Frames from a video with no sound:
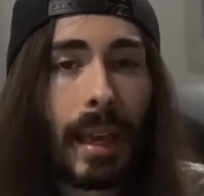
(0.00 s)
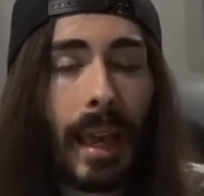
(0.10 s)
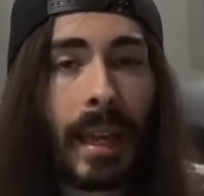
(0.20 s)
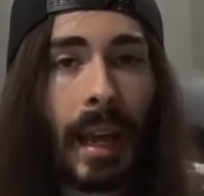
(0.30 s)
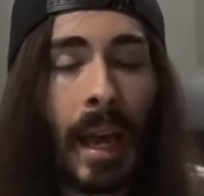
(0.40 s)

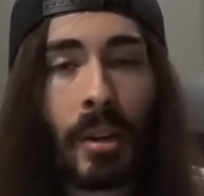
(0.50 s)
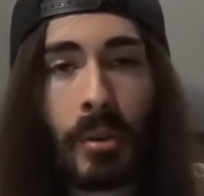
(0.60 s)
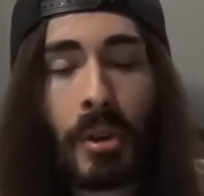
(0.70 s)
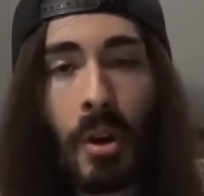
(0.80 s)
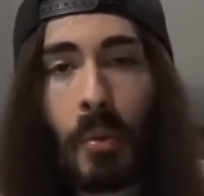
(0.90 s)
And I
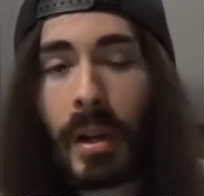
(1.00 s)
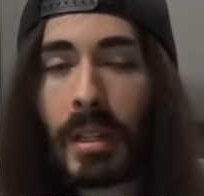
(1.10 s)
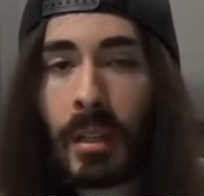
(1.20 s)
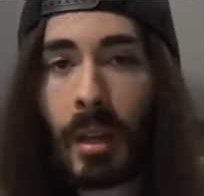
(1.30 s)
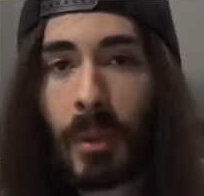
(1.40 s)
don't know what
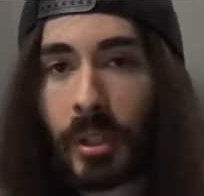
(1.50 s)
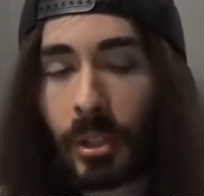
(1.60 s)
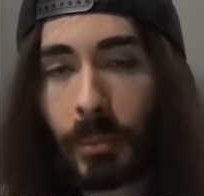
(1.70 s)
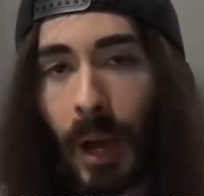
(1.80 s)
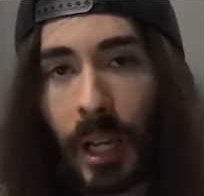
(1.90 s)
Elon Musk
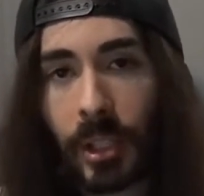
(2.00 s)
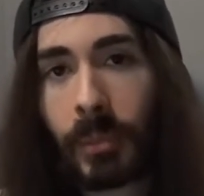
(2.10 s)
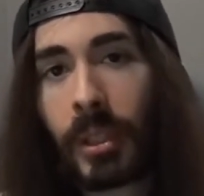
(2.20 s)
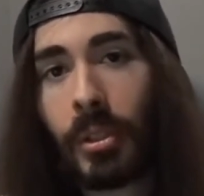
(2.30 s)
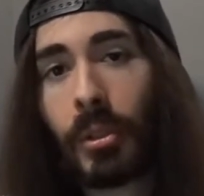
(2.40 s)
could
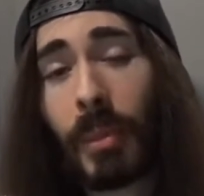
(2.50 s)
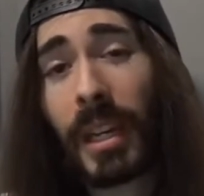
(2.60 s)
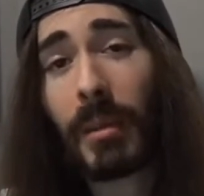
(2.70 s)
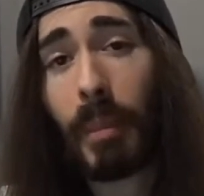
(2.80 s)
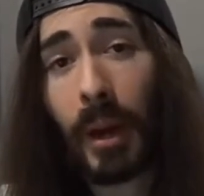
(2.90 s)
possibly do to
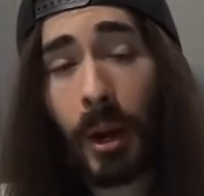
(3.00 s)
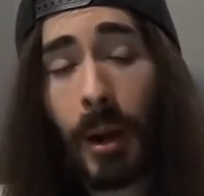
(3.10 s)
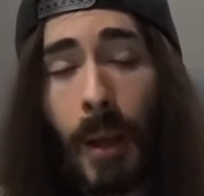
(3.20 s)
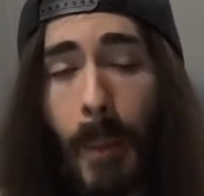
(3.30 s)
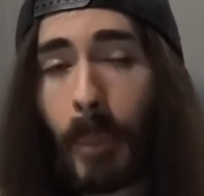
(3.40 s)
make it
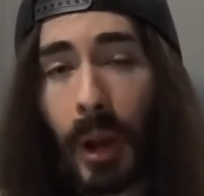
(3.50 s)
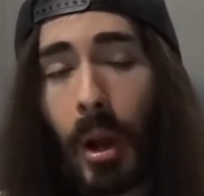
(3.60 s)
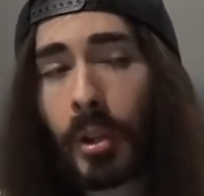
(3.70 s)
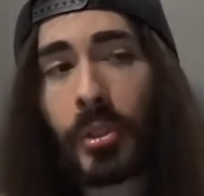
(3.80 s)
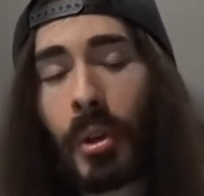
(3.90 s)
better, but I
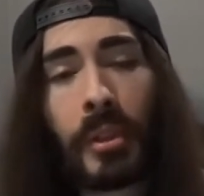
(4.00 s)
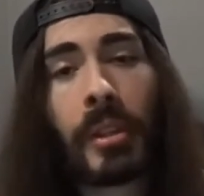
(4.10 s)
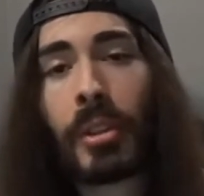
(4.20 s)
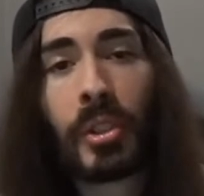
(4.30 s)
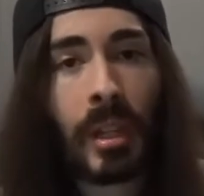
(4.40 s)
also don't
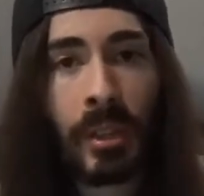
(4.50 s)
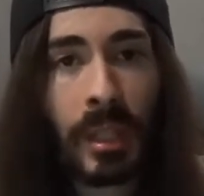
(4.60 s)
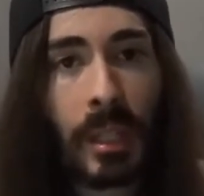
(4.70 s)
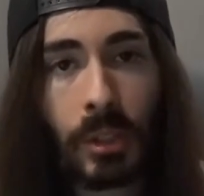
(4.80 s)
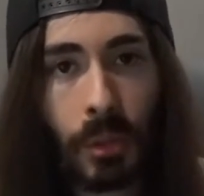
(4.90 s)
think there's anything
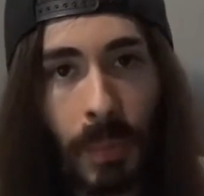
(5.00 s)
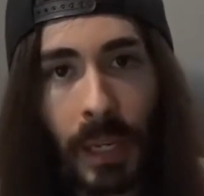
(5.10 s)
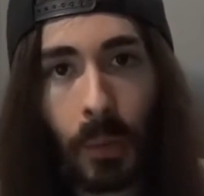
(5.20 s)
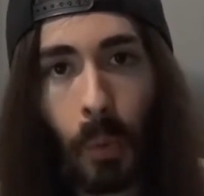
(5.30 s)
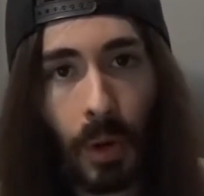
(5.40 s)
he could do to
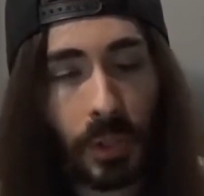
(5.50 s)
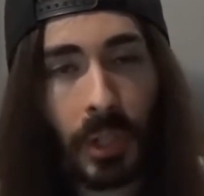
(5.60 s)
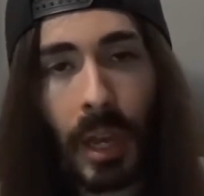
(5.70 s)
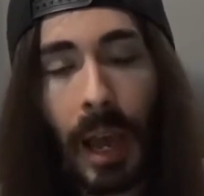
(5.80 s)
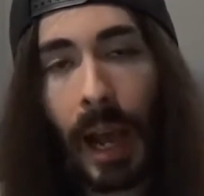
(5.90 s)
make it worse.
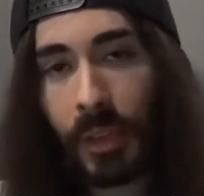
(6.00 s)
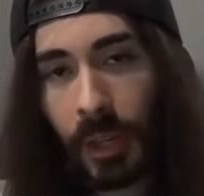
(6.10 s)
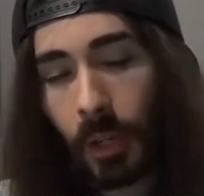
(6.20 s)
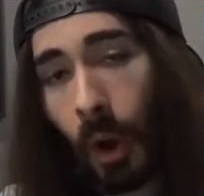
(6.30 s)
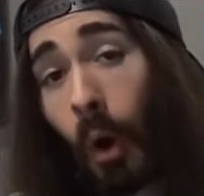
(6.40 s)
I
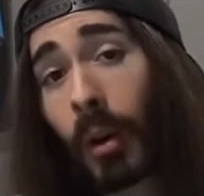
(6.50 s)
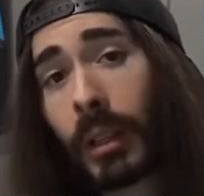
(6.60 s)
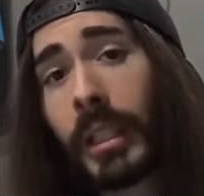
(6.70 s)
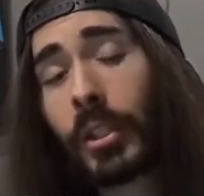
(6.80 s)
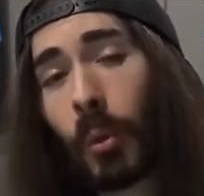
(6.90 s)
think
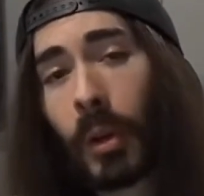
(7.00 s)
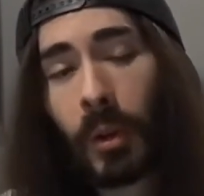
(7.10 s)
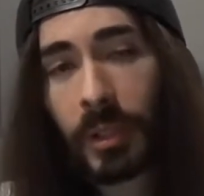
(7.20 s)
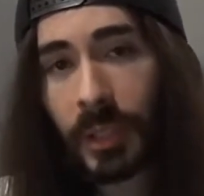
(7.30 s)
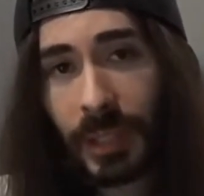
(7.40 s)
currently
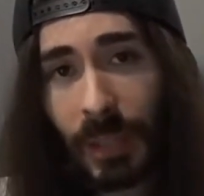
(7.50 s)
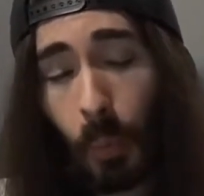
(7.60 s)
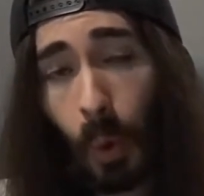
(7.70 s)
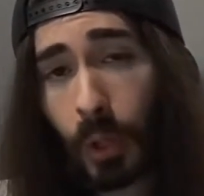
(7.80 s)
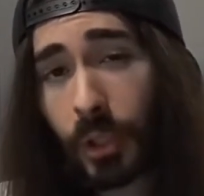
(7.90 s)
Twitter is in the
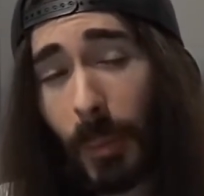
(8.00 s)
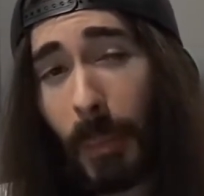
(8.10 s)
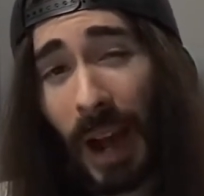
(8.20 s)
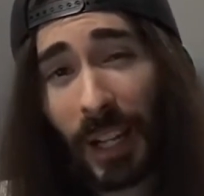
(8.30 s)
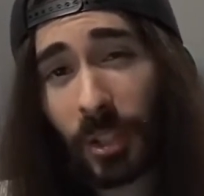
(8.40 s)
worst
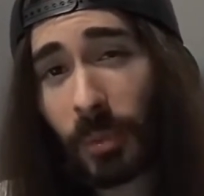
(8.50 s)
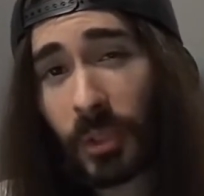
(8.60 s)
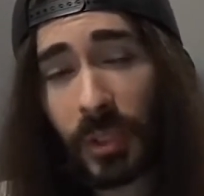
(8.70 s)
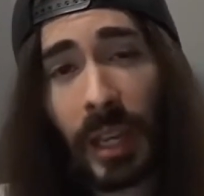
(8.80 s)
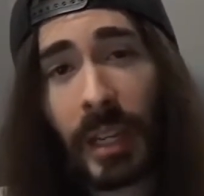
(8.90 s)
possible
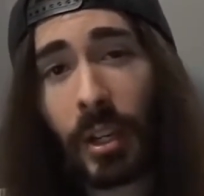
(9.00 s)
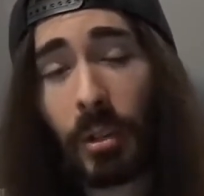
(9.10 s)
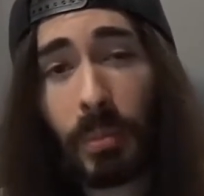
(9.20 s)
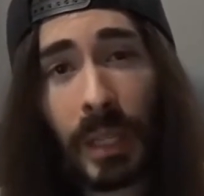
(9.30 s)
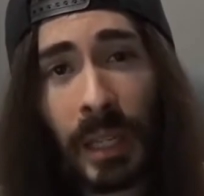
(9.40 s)
state it
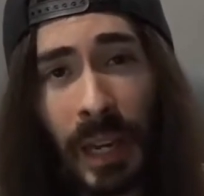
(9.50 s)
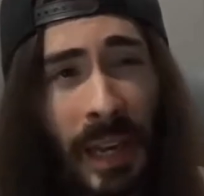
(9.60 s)
could be,